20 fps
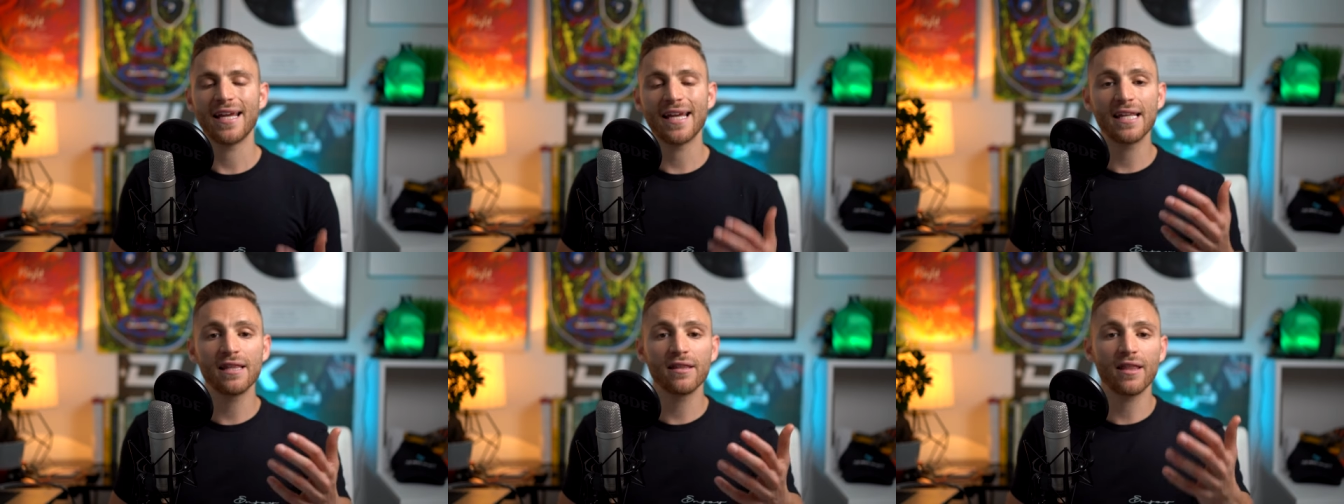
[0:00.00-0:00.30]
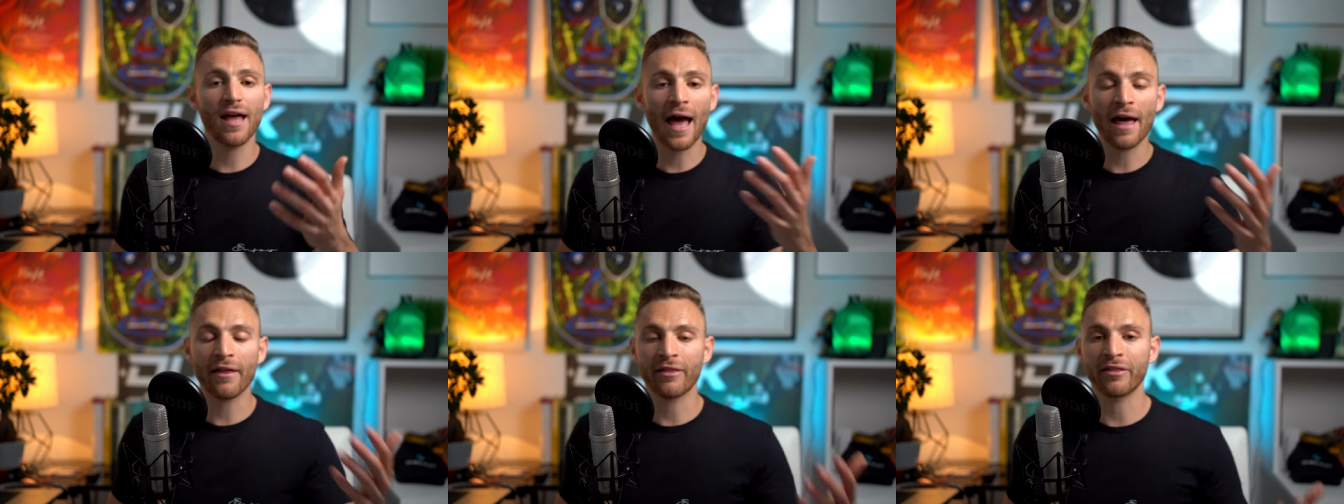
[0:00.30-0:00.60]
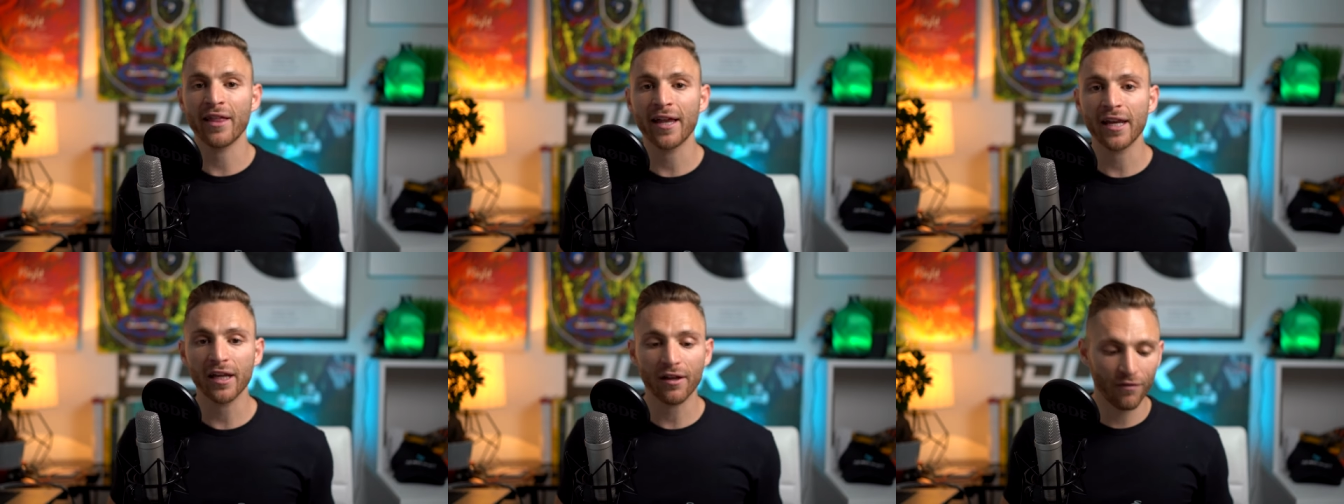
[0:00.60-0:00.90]
in the
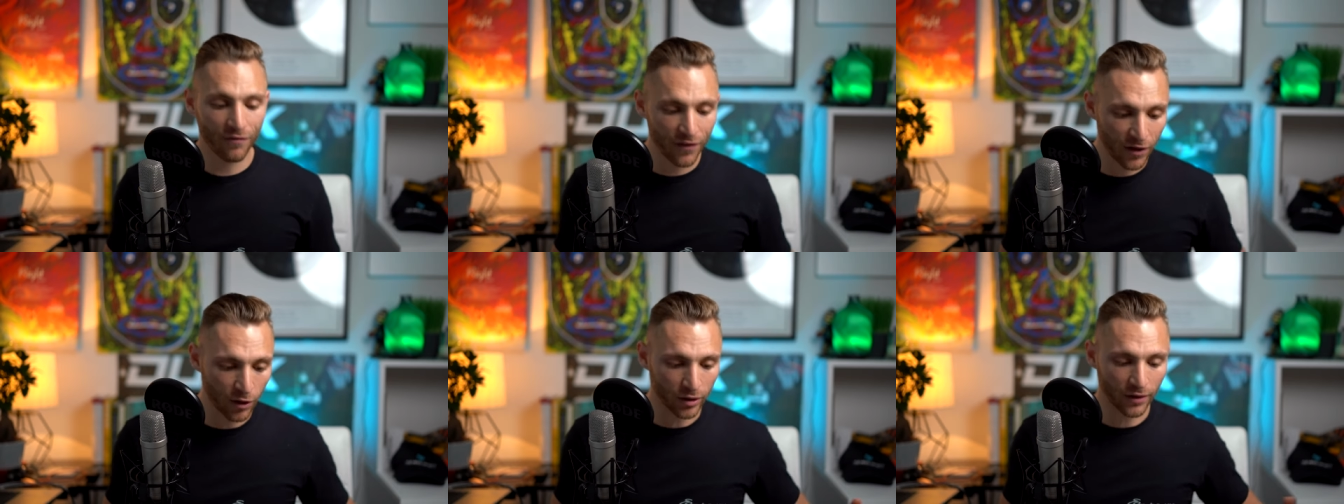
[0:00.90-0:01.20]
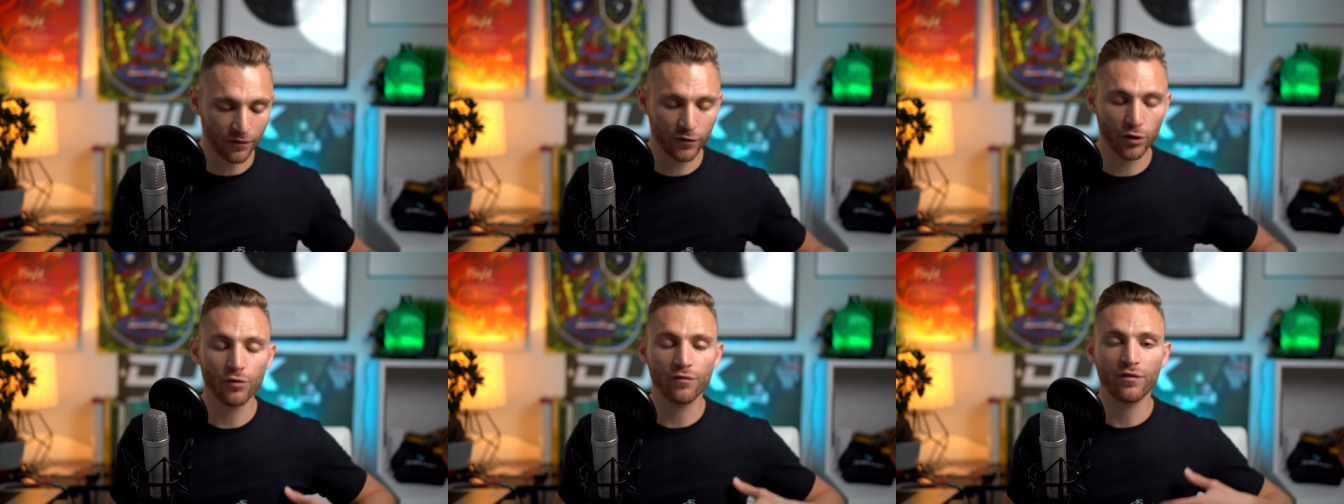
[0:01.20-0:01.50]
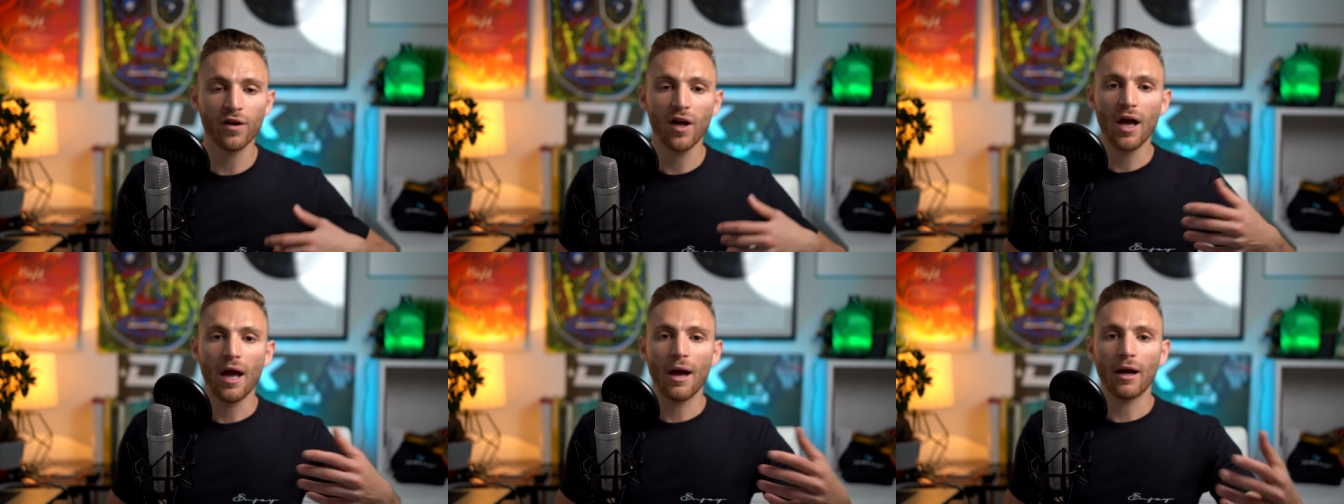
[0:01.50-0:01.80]
athletic field, if
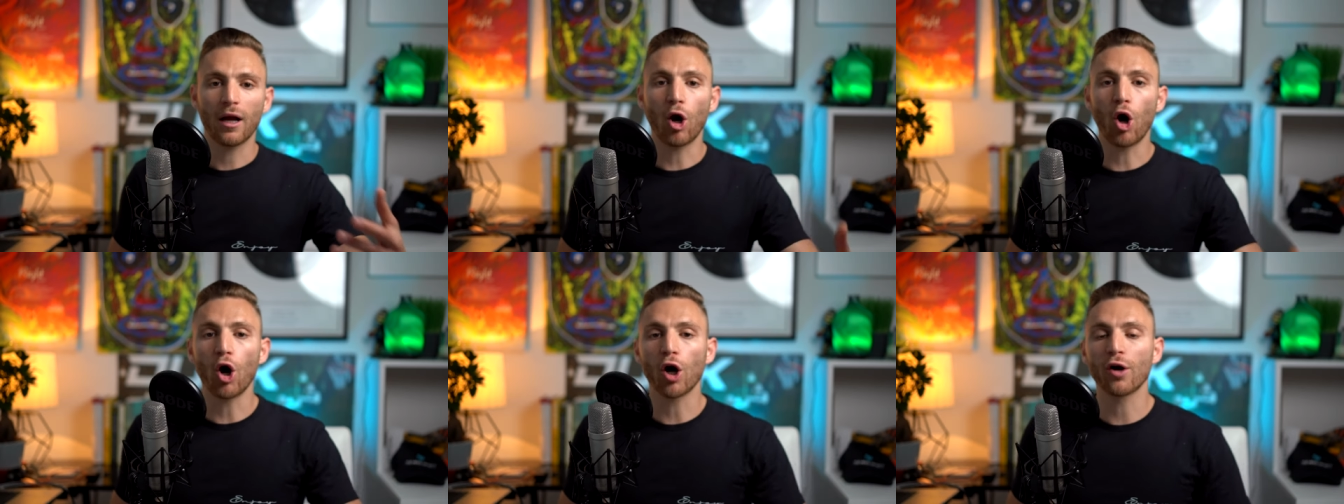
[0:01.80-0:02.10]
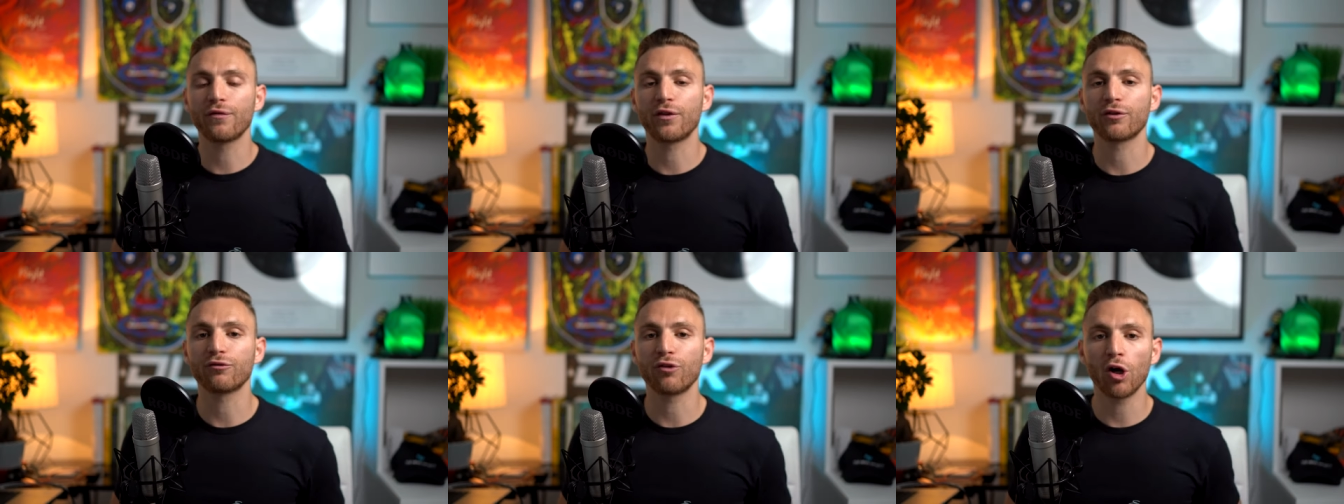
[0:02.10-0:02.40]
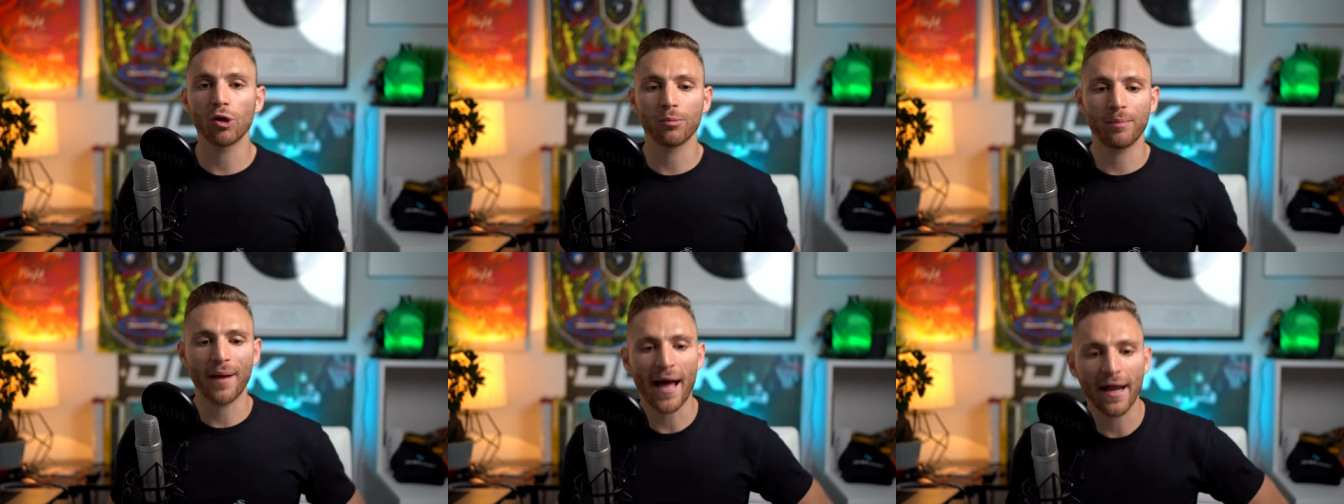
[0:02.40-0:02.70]
you've carved the
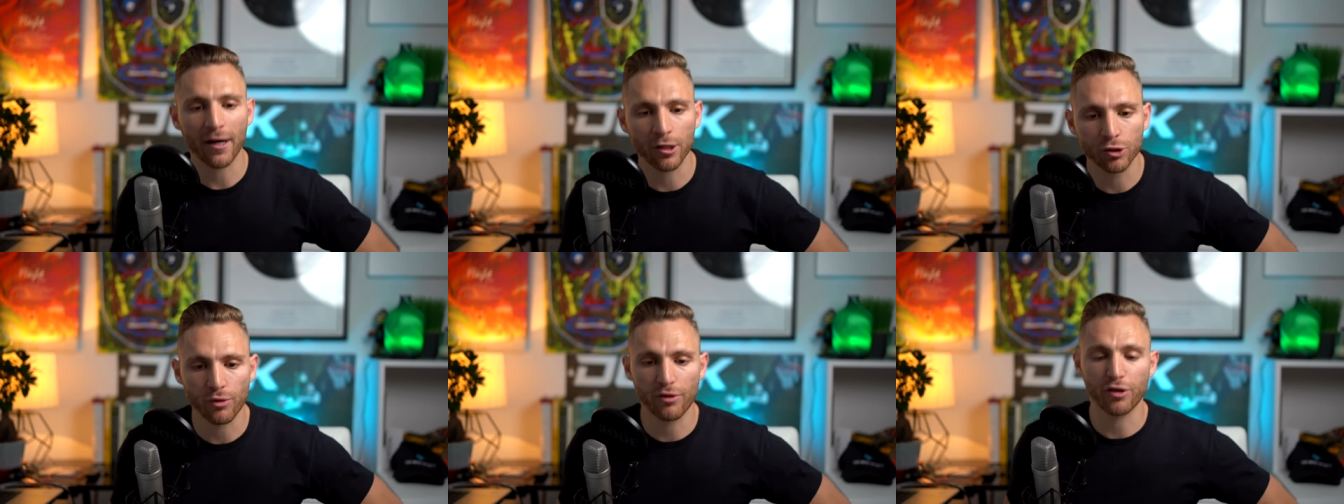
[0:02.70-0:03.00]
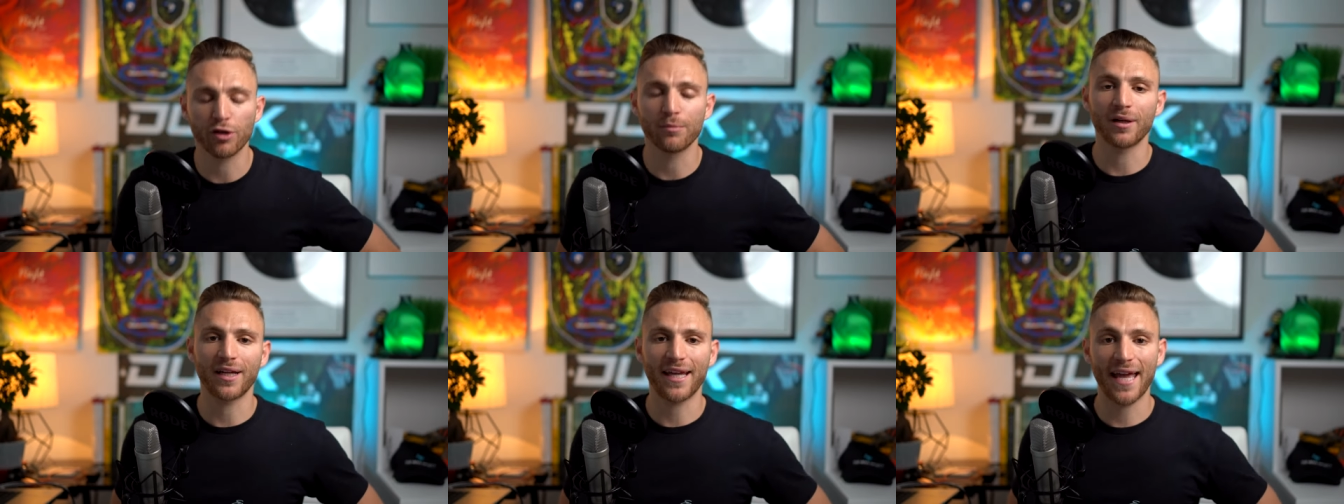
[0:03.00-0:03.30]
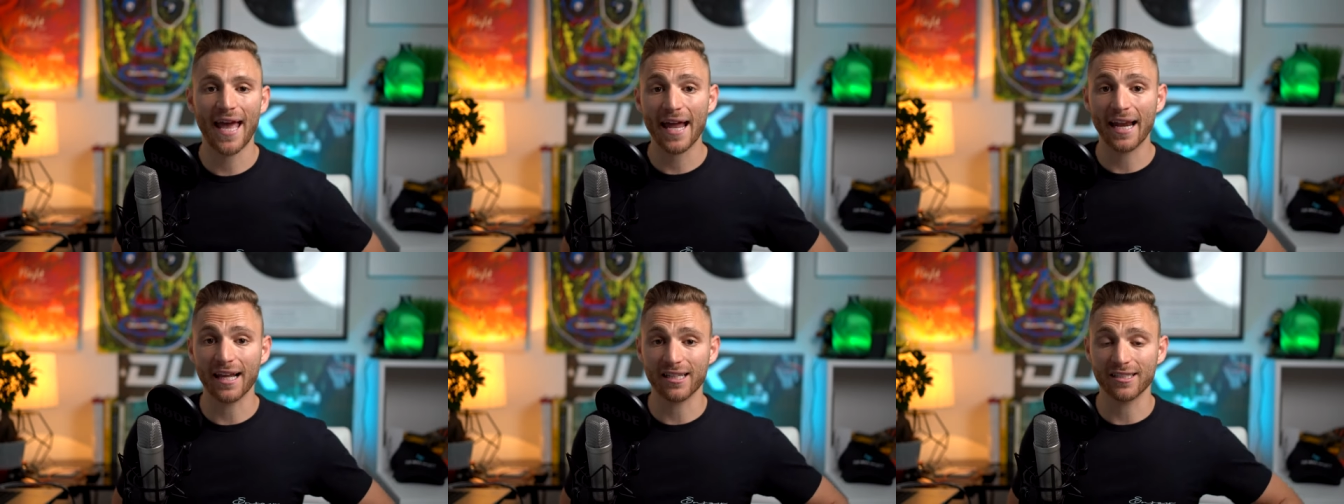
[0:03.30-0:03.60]
wrong patterns with your
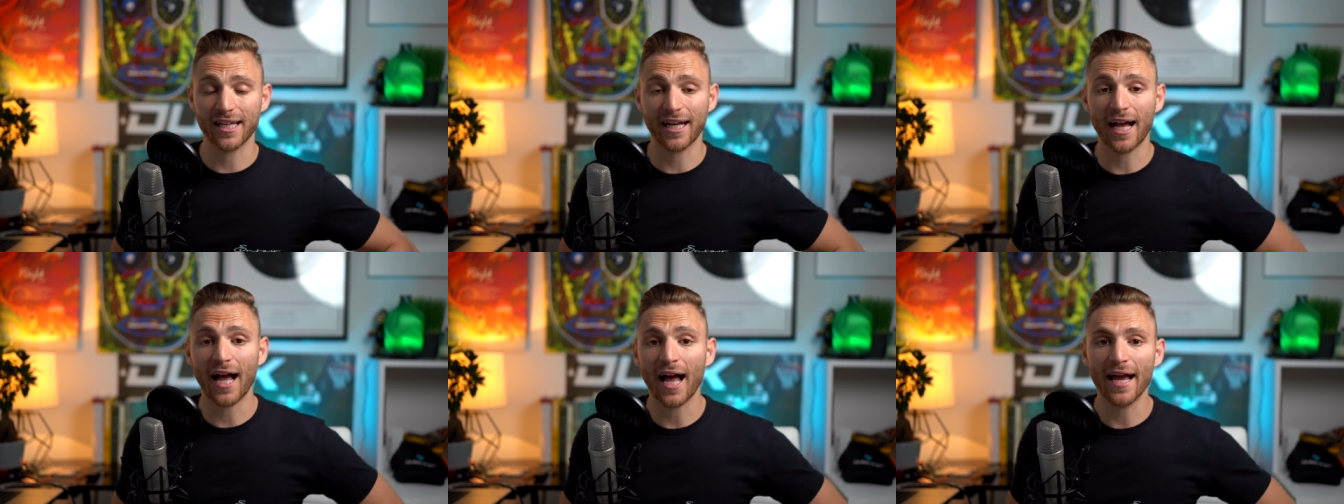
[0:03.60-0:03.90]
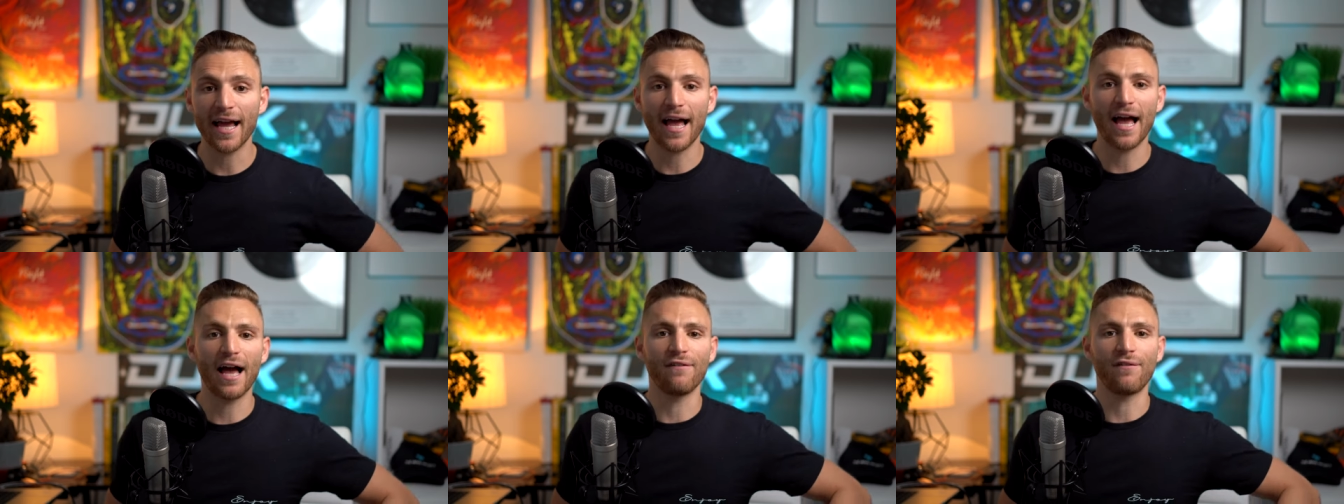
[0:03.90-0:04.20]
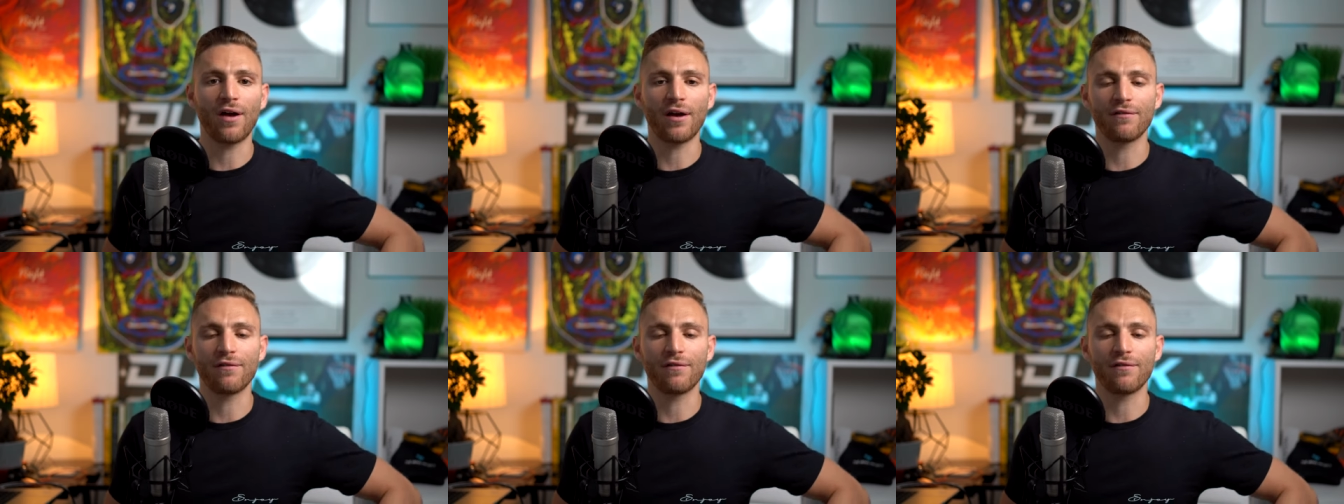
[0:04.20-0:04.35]
mechanics like I have,